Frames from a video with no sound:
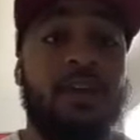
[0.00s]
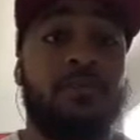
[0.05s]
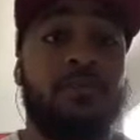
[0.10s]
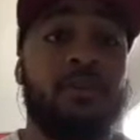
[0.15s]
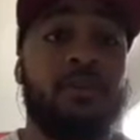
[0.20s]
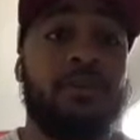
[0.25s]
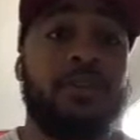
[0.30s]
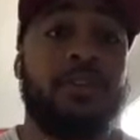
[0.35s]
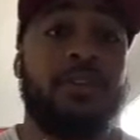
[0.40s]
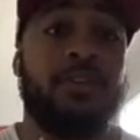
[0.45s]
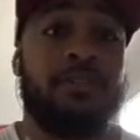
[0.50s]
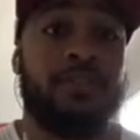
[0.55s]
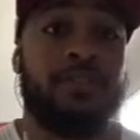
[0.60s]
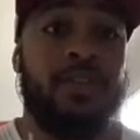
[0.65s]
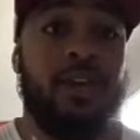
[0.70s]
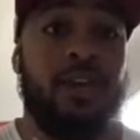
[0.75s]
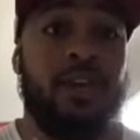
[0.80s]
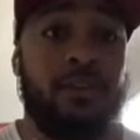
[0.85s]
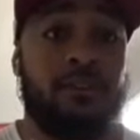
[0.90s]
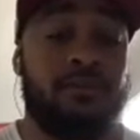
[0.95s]
employ those
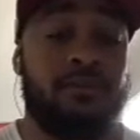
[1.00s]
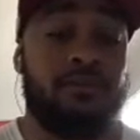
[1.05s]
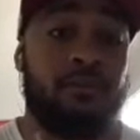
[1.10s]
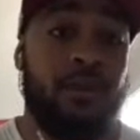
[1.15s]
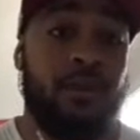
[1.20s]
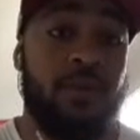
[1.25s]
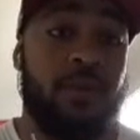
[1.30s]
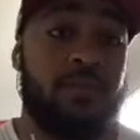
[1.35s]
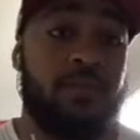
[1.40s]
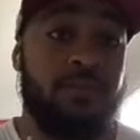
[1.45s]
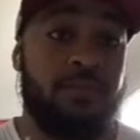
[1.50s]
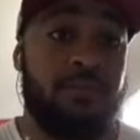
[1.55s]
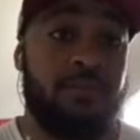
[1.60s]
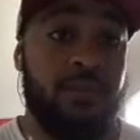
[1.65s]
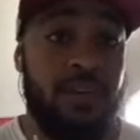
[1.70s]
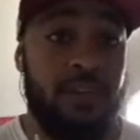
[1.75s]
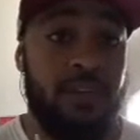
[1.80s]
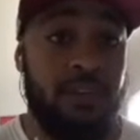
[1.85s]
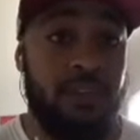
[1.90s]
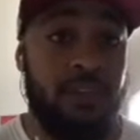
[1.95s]
styles throughout the
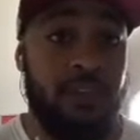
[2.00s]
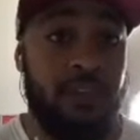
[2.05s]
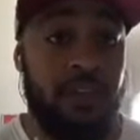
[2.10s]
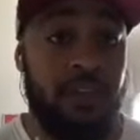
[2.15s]
fight.